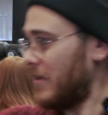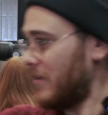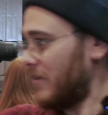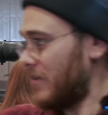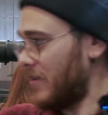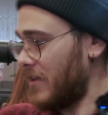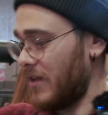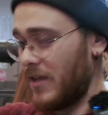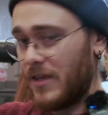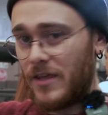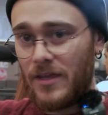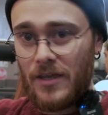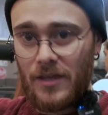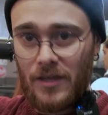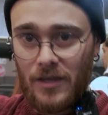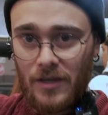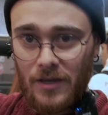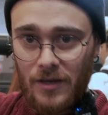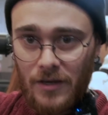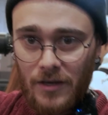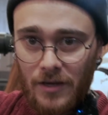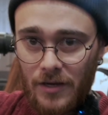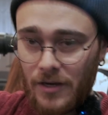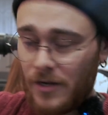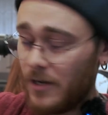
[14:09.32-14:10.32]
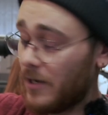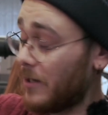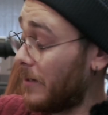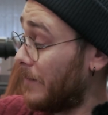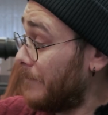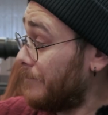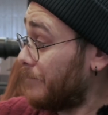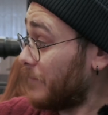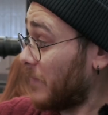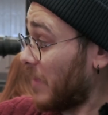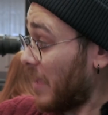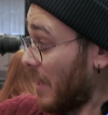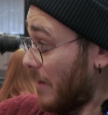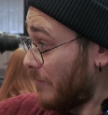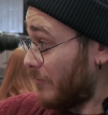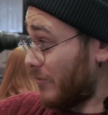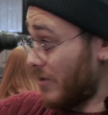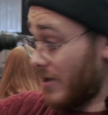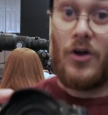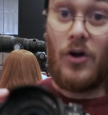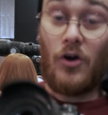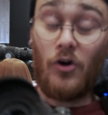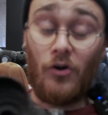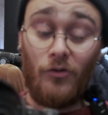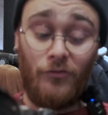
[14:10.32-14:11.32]
the
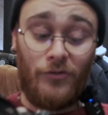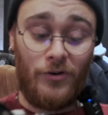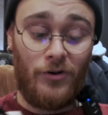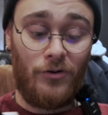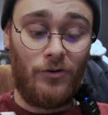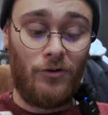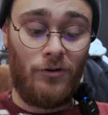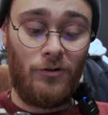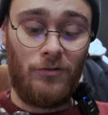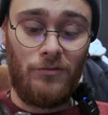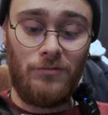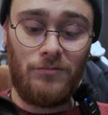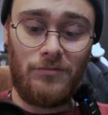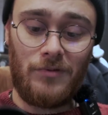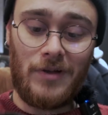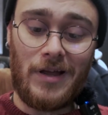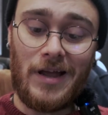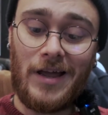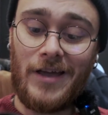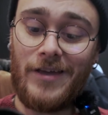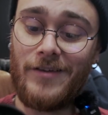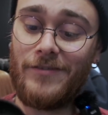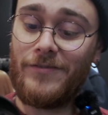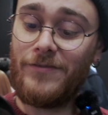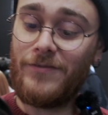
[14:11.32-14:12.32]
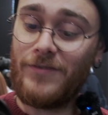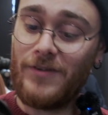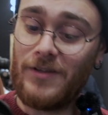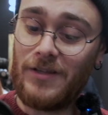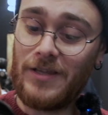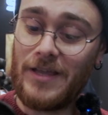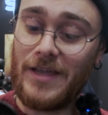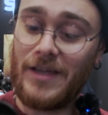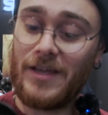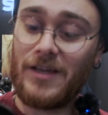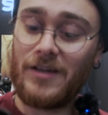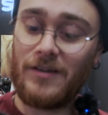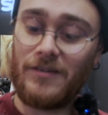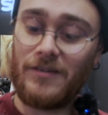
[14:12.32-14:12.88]
camera. Overall, I feel like